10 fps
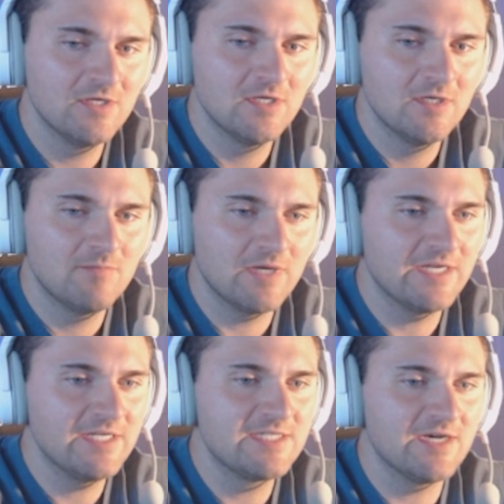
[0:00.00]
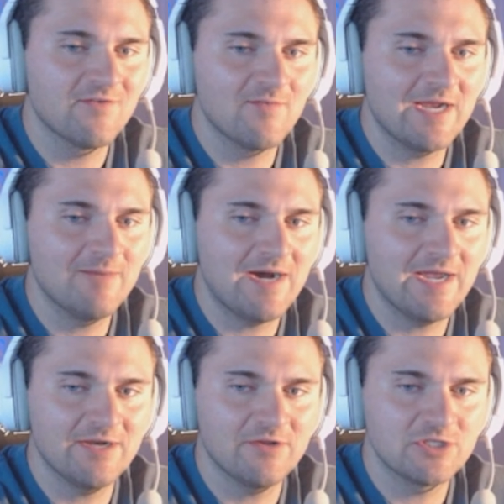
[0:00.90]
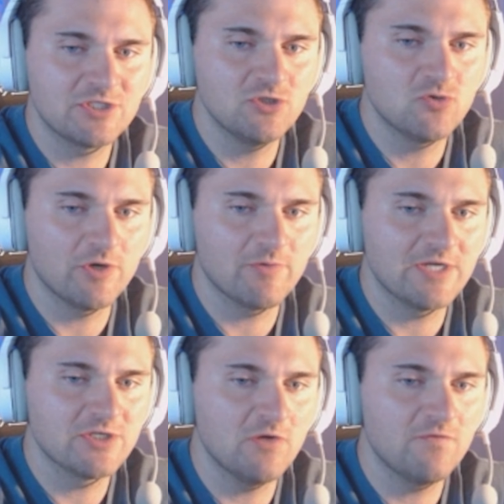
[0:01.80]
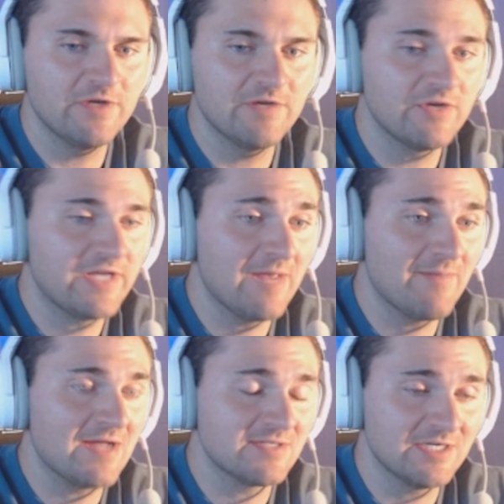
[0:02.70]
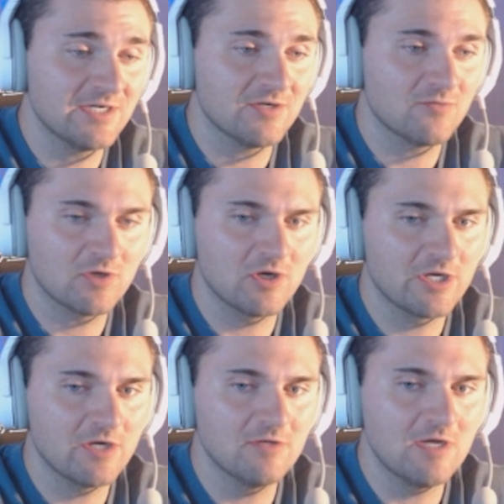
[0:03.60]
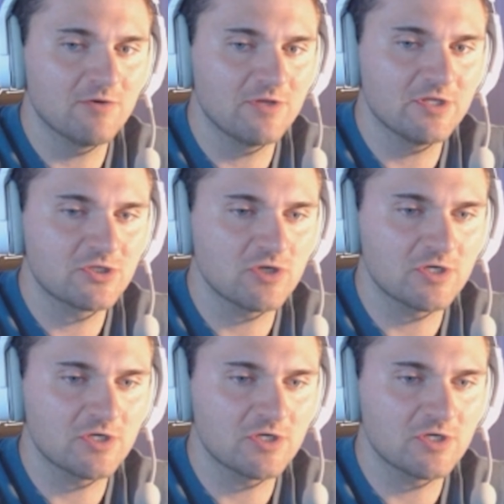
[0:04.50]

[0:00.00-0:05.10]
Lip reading: I did tell everybody to buy in on this 220 range. Hopefully, if we can't bounce here, we're gonna go lower than the structure, which would